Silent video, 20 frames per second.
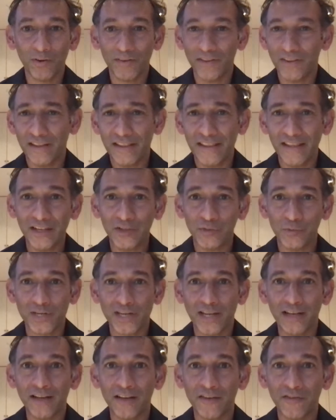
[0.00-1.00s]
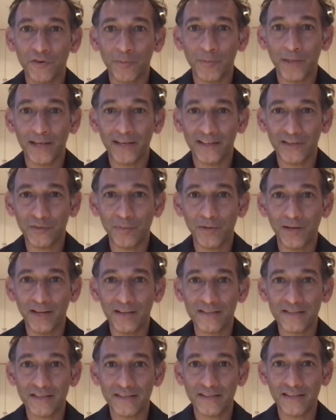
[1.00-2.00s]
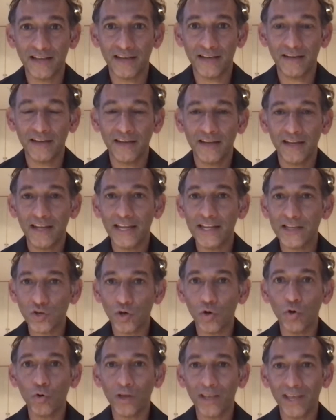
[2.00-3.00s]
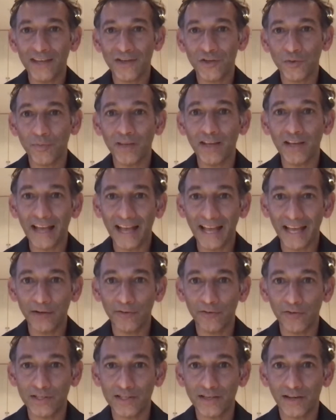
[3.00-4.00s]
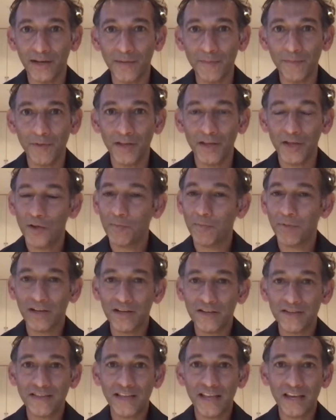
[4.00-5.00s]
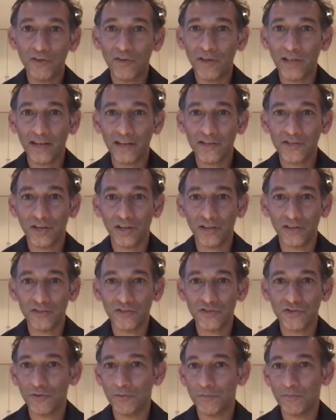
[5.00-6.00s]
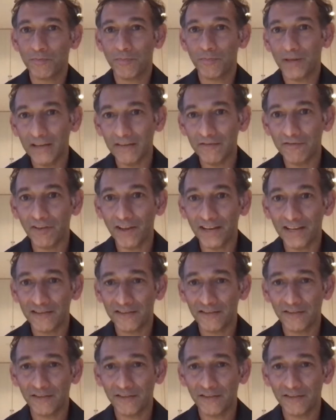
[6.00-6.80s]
the things which I learned from that experience is that it's okay to be ahead of your time, because then you get a chance to invent the